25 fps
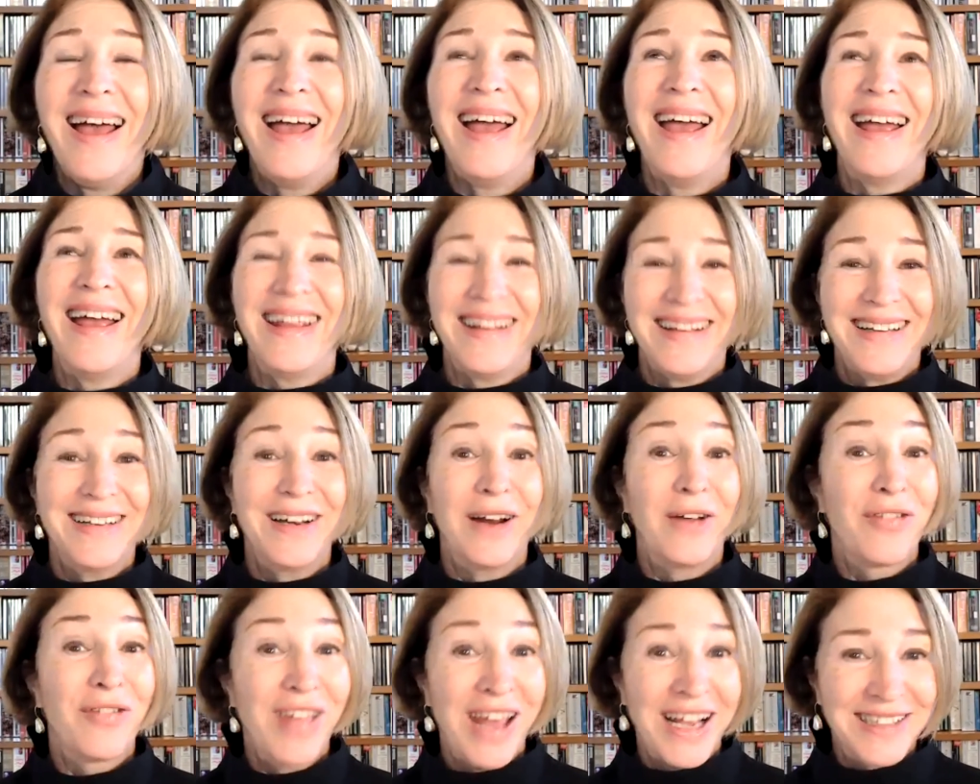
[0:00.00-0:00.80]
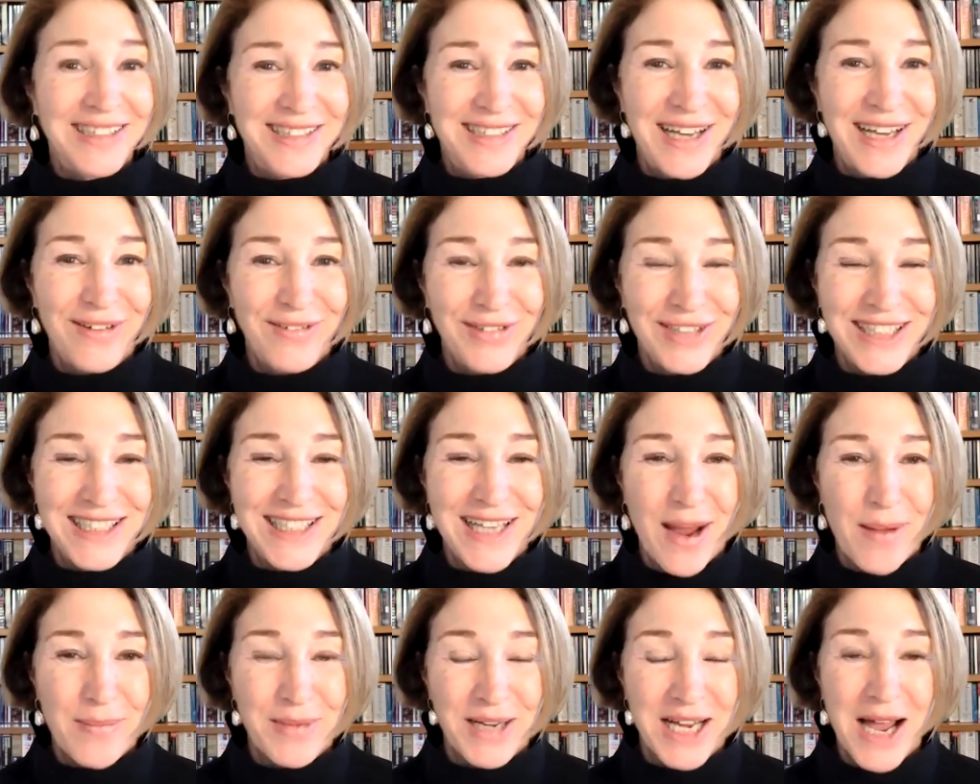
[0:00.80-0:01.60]
Thanksgiving's
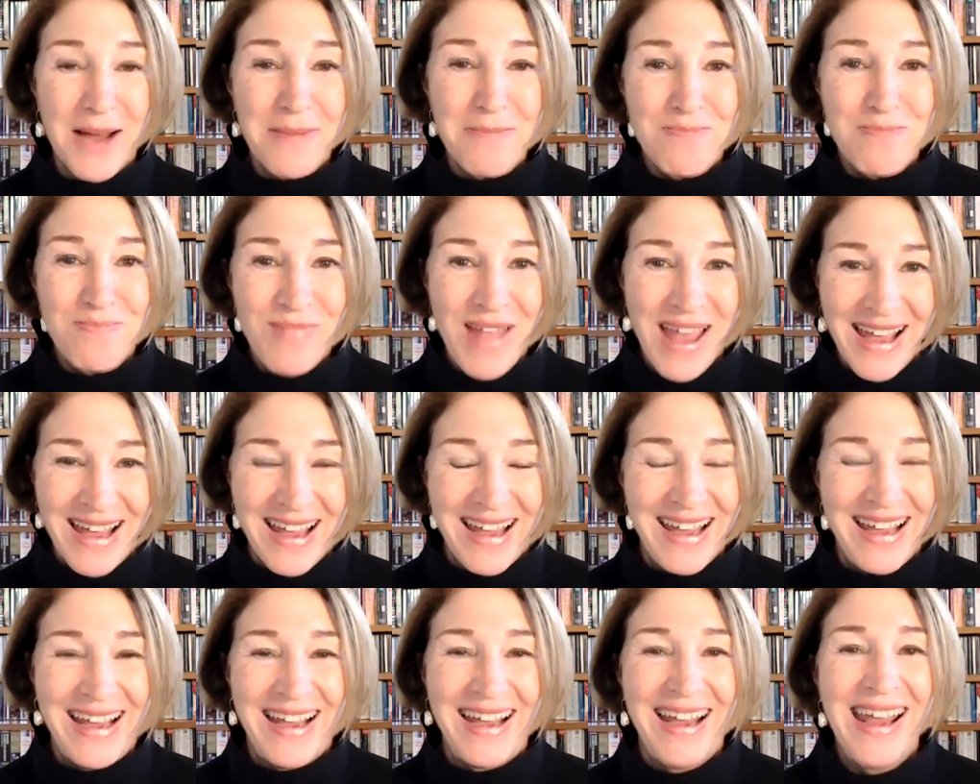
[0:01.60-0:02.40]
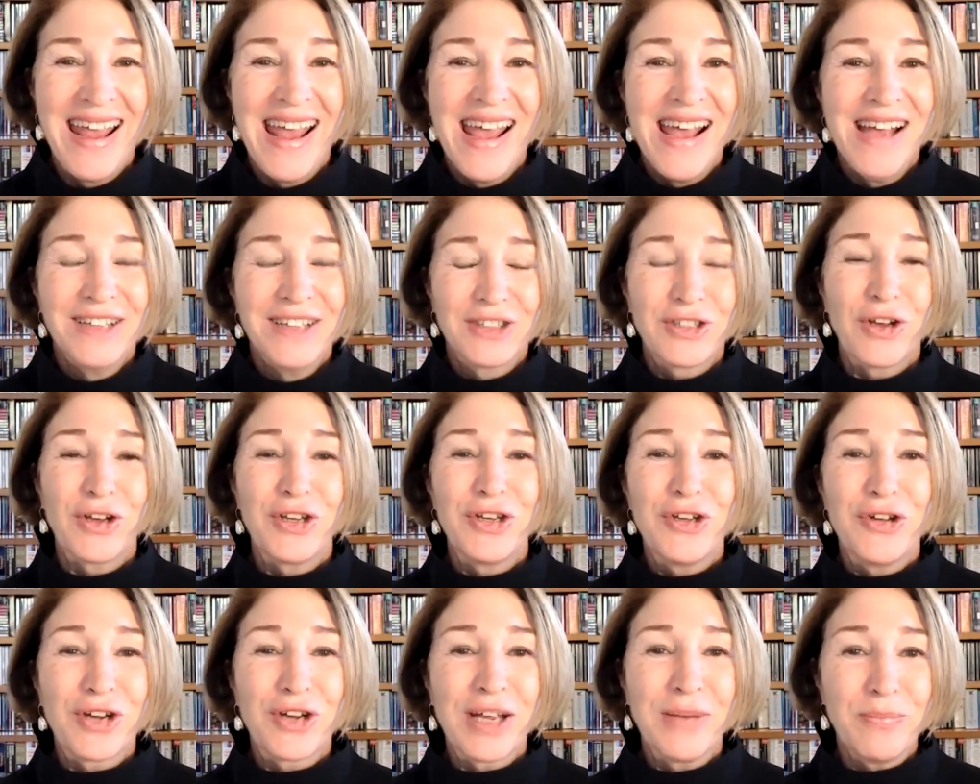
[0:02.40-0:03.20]
coming up, so
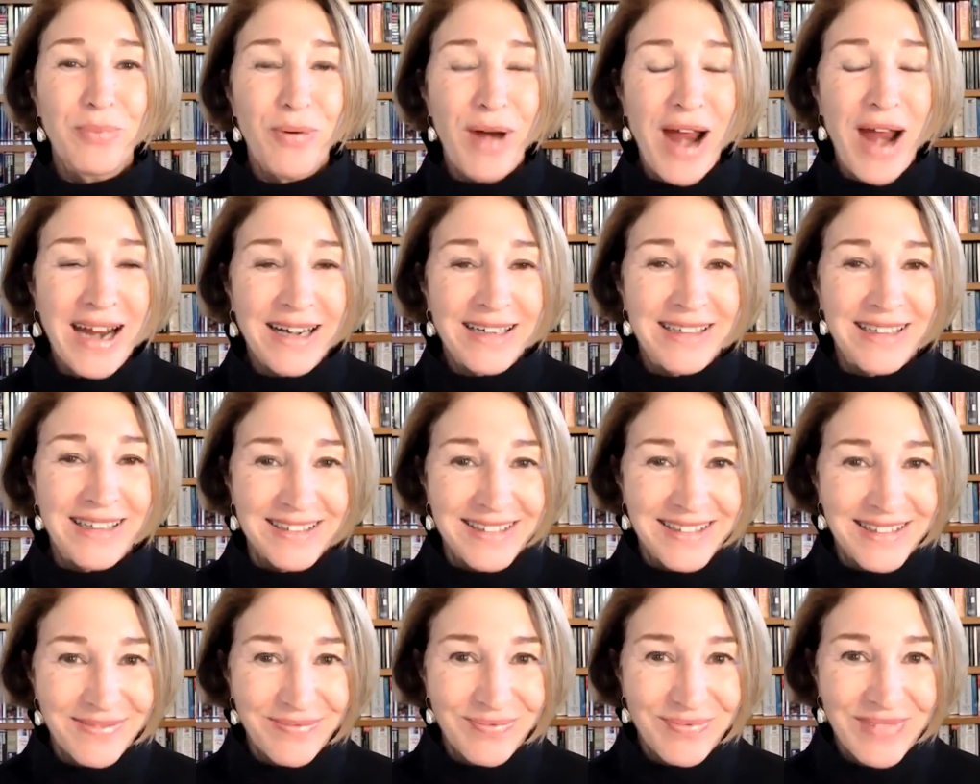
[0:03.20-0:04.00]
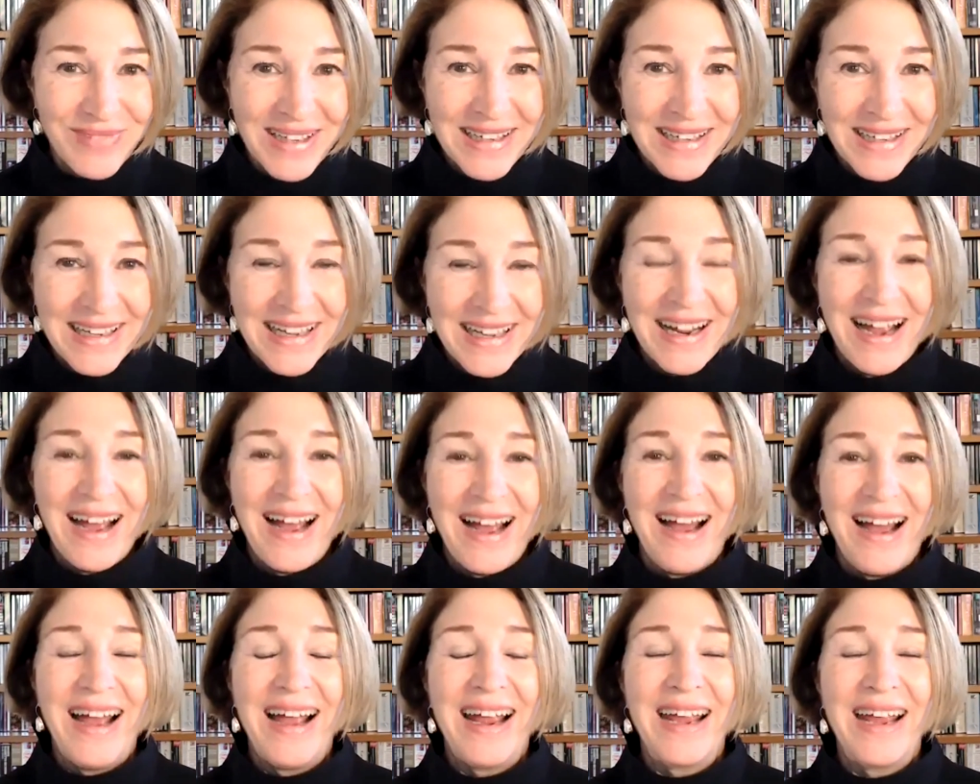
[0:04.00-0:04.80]
you can practice.
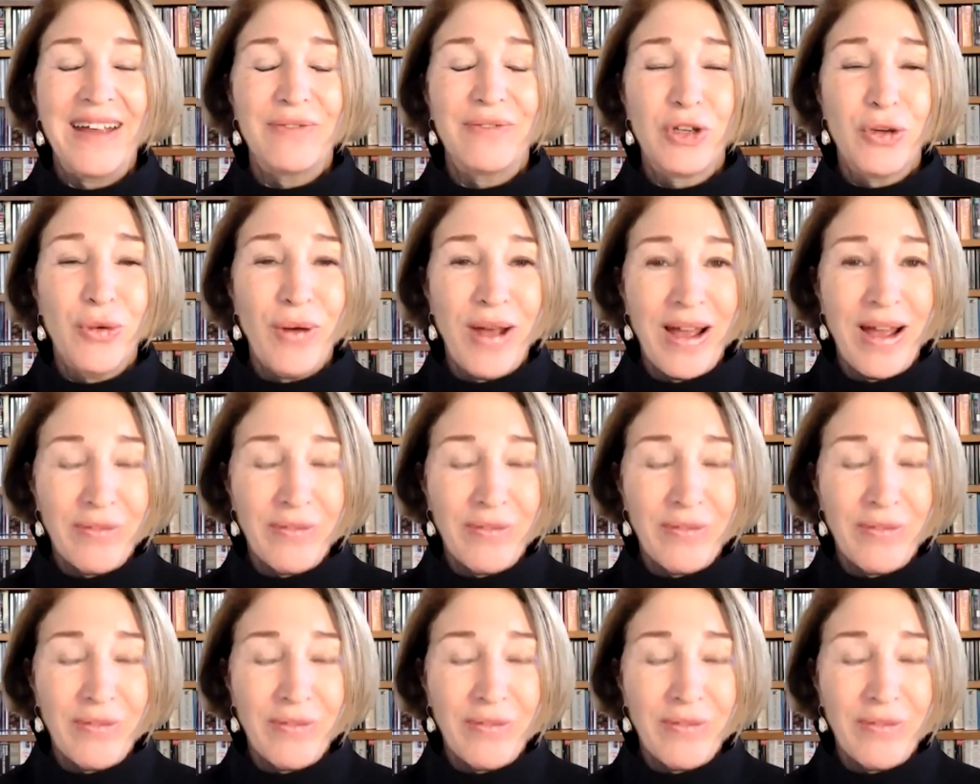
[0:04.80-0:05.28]
If you have